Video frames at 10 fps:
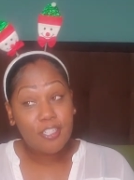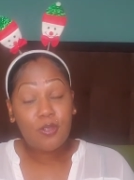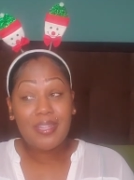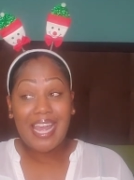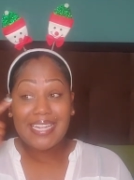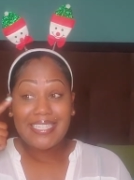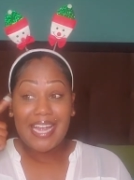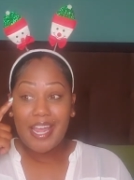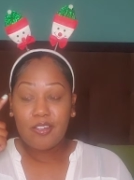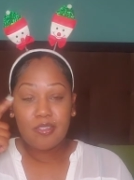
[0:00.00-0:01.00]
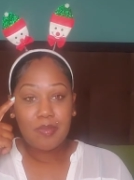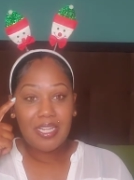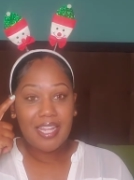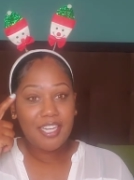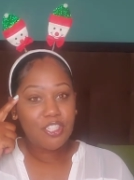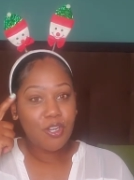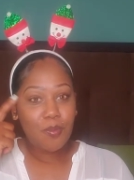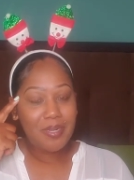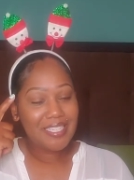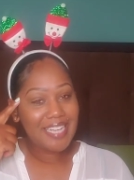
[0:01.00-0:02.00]
So that tells me that
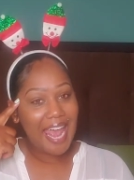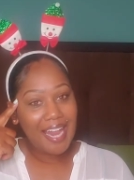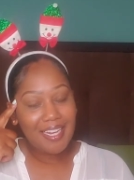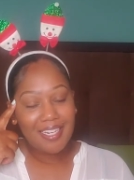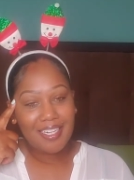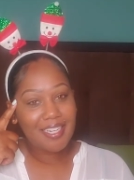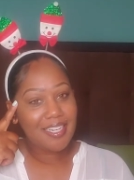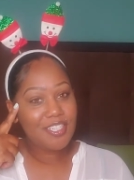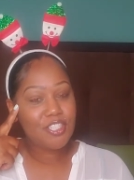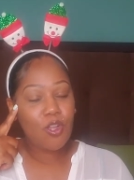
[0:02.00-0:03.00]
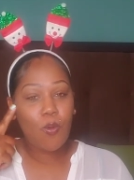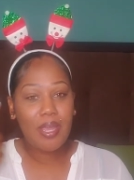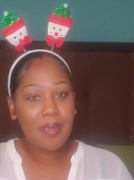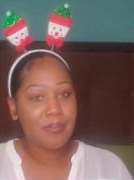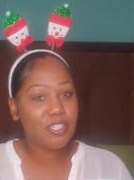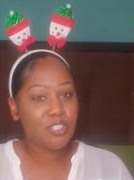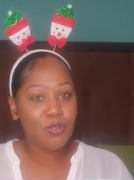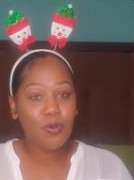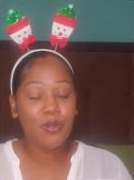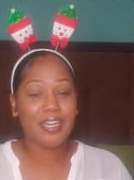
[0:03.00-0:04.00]
your mentality is so
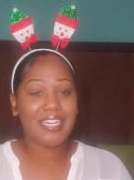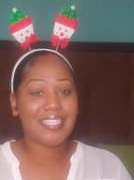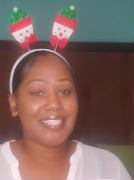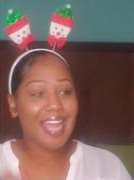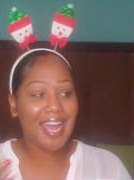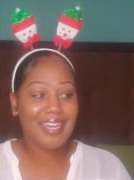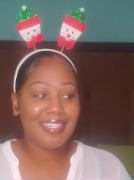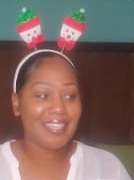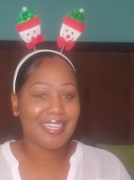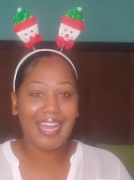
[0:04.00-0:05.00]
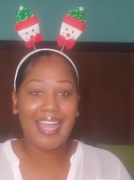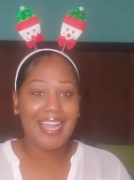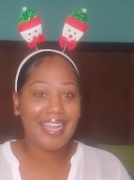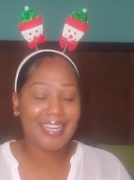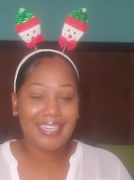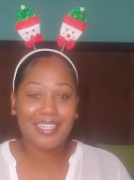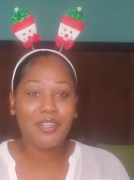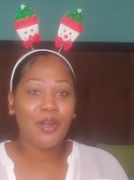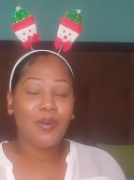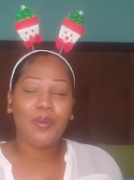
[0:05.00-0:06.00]
immature and it's kind of delayed, you
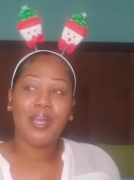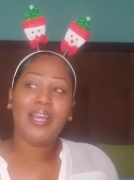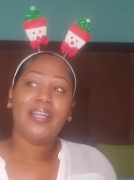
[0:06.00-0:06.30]
know.